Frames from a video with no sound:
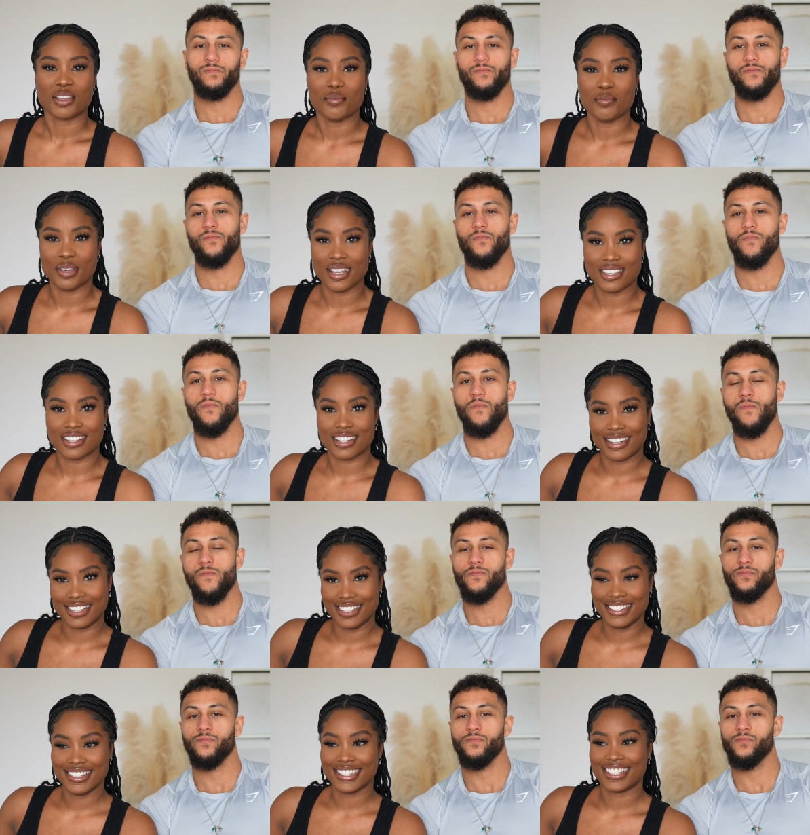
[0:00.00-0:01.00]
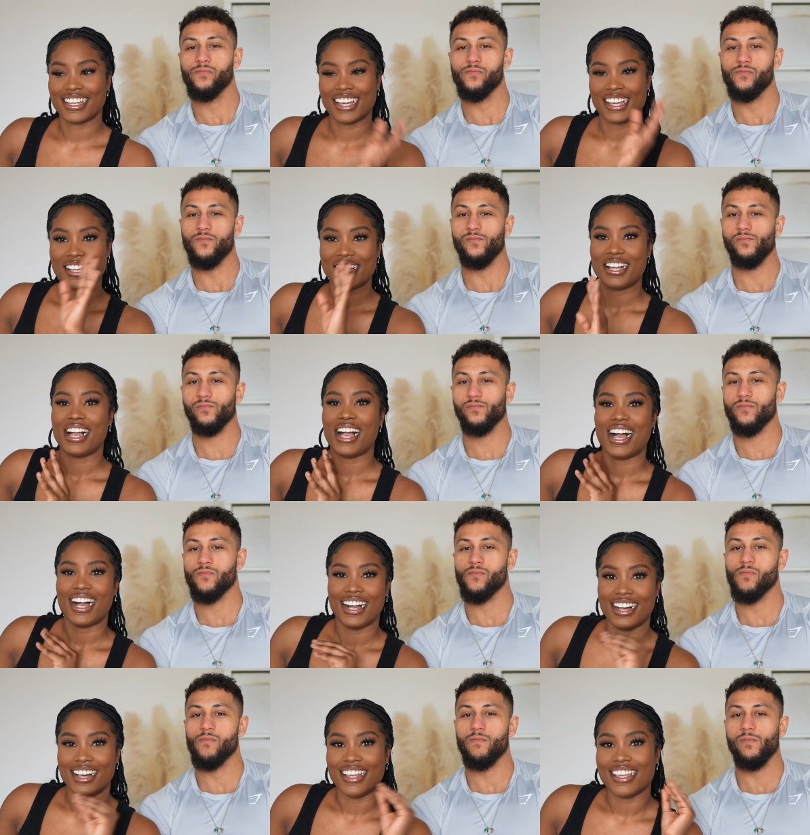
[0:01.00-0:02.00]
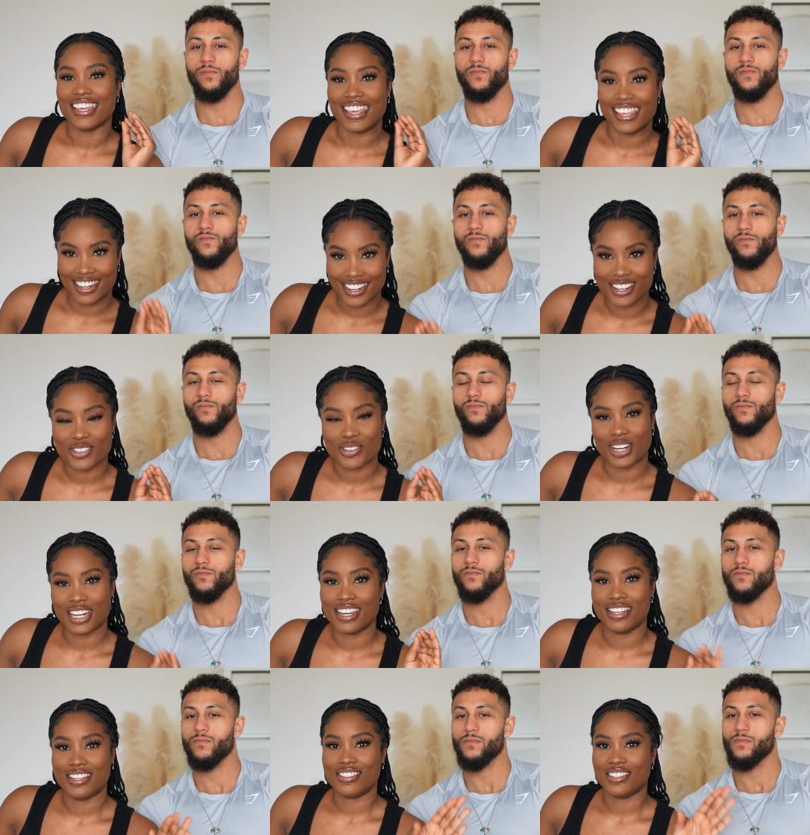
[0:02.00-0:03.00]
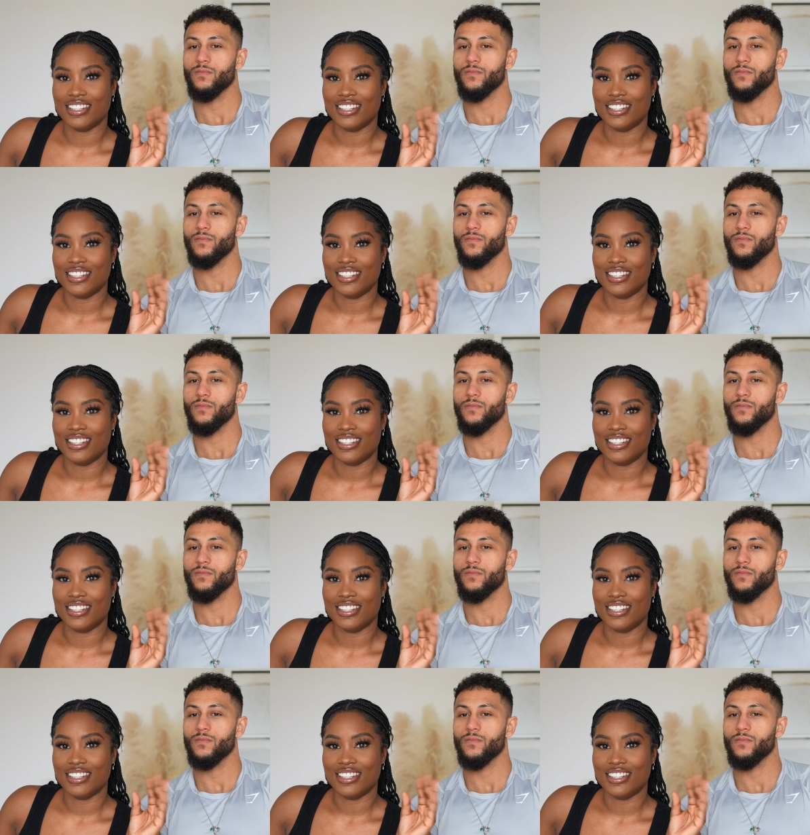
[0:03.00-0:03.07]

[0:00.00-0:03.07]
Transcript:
Speaker 1: basically, mm. it literally is